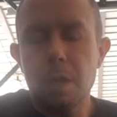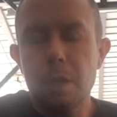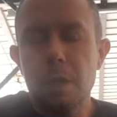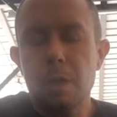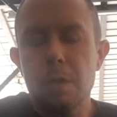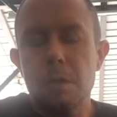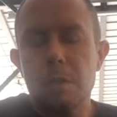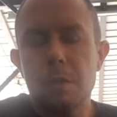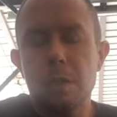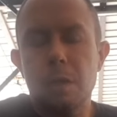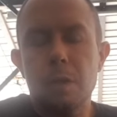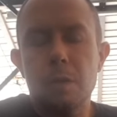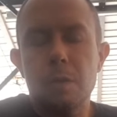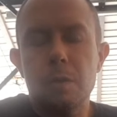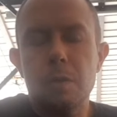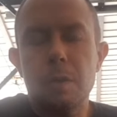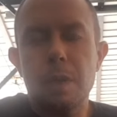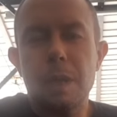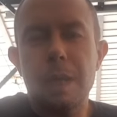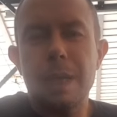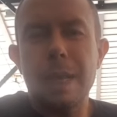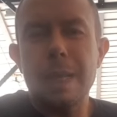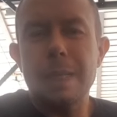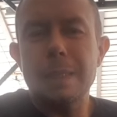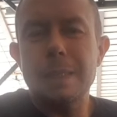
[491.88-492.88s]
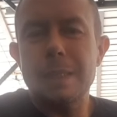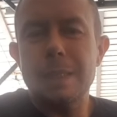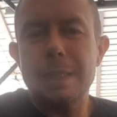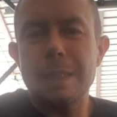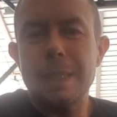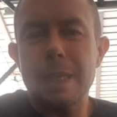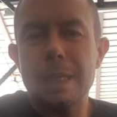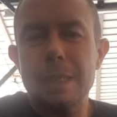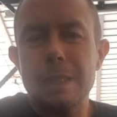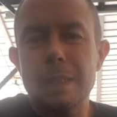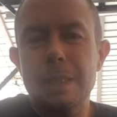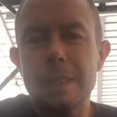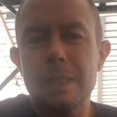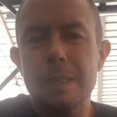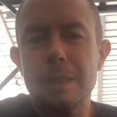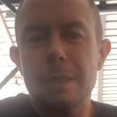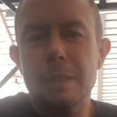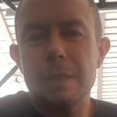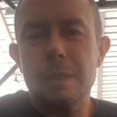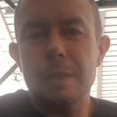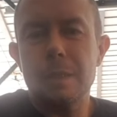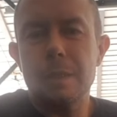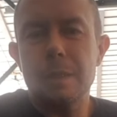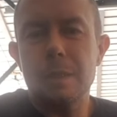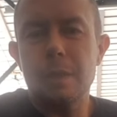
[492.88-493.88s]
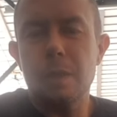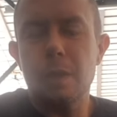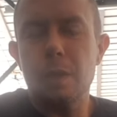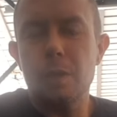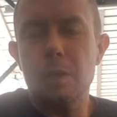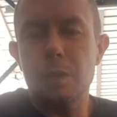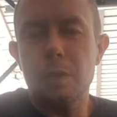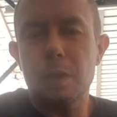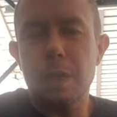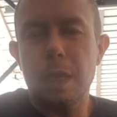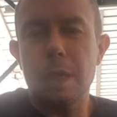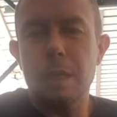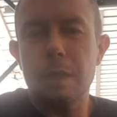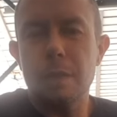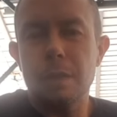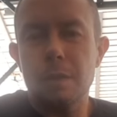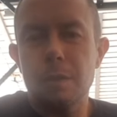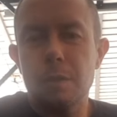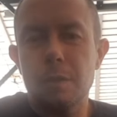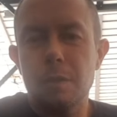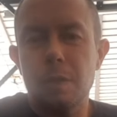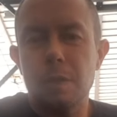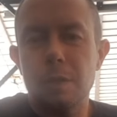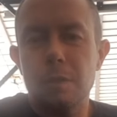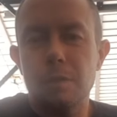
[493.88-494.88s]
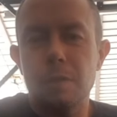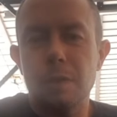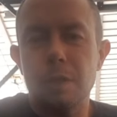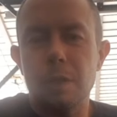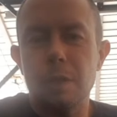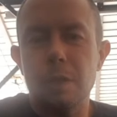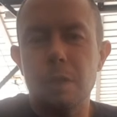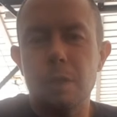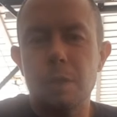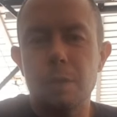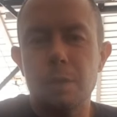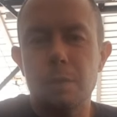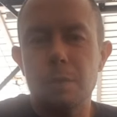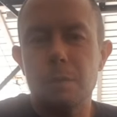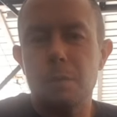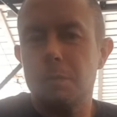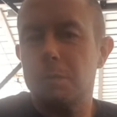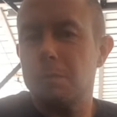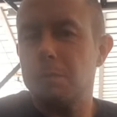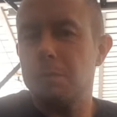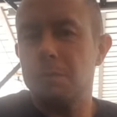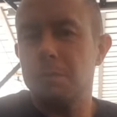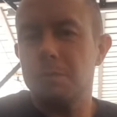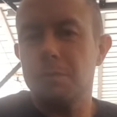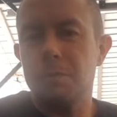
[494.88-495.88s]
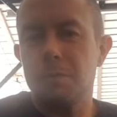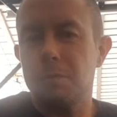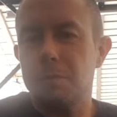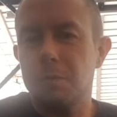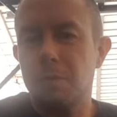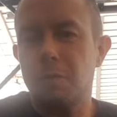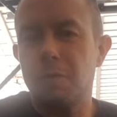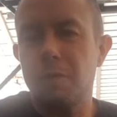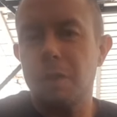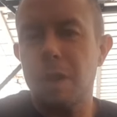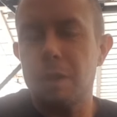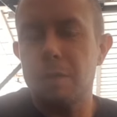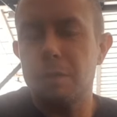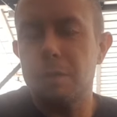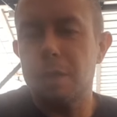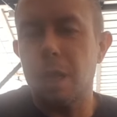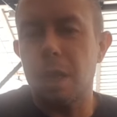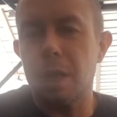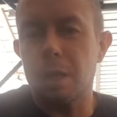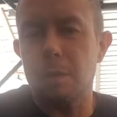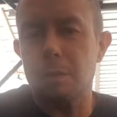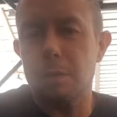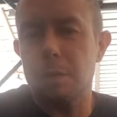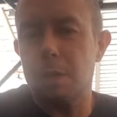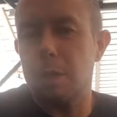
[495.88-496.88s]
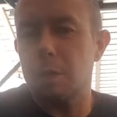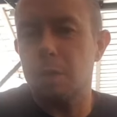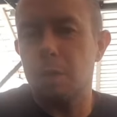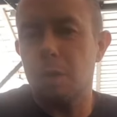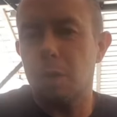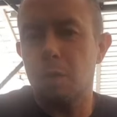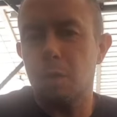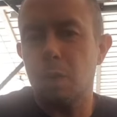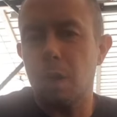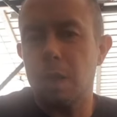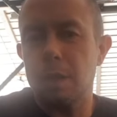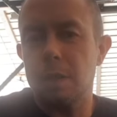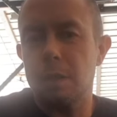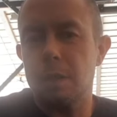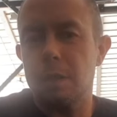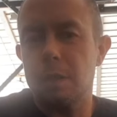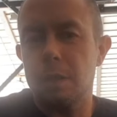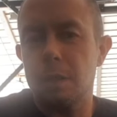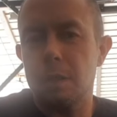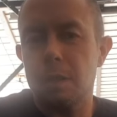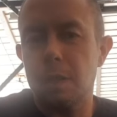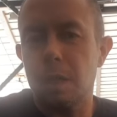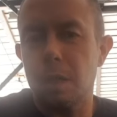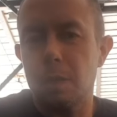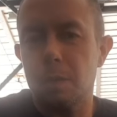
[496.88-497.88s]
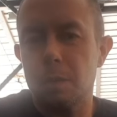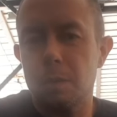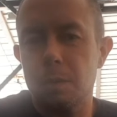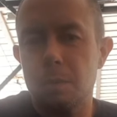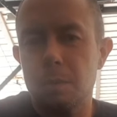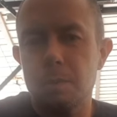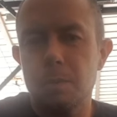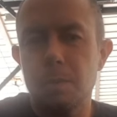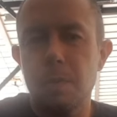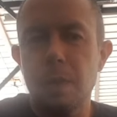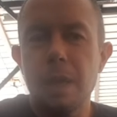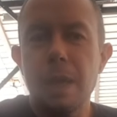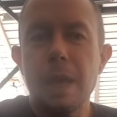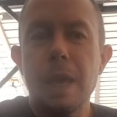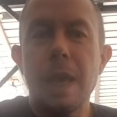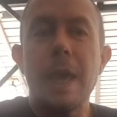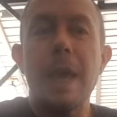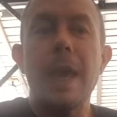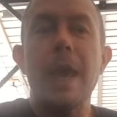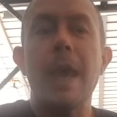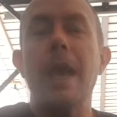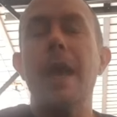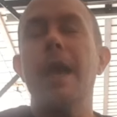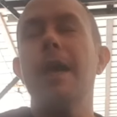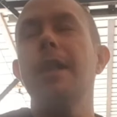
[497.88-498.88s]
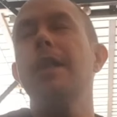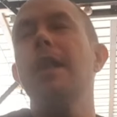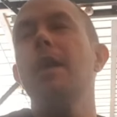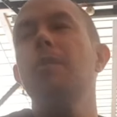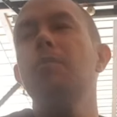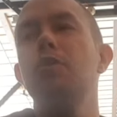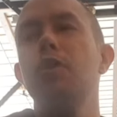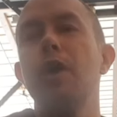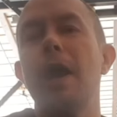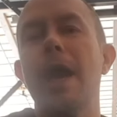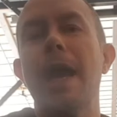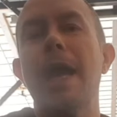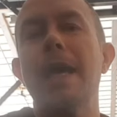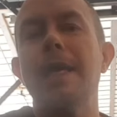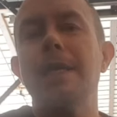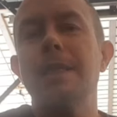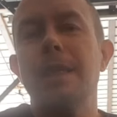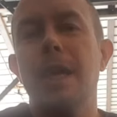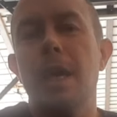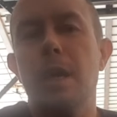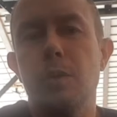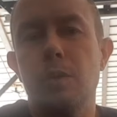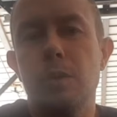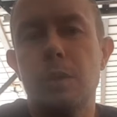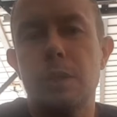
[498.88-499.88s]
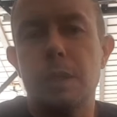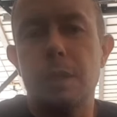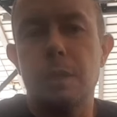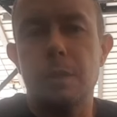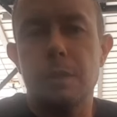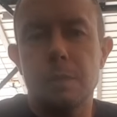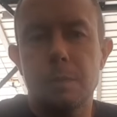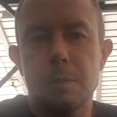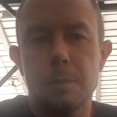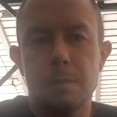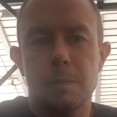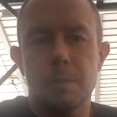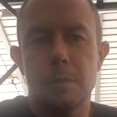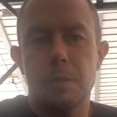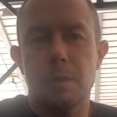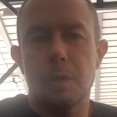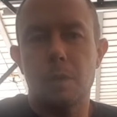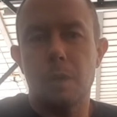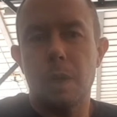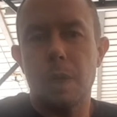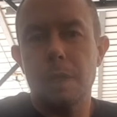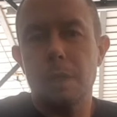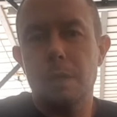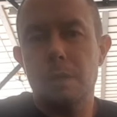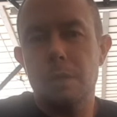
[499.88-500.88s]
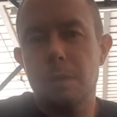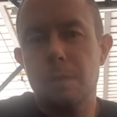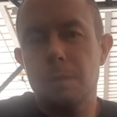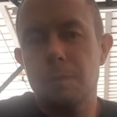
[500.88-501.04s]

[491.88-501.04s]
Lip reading: So let's just, you know, you can listen to this video 5 times and you can write the shit down. And number 8 housing, all right?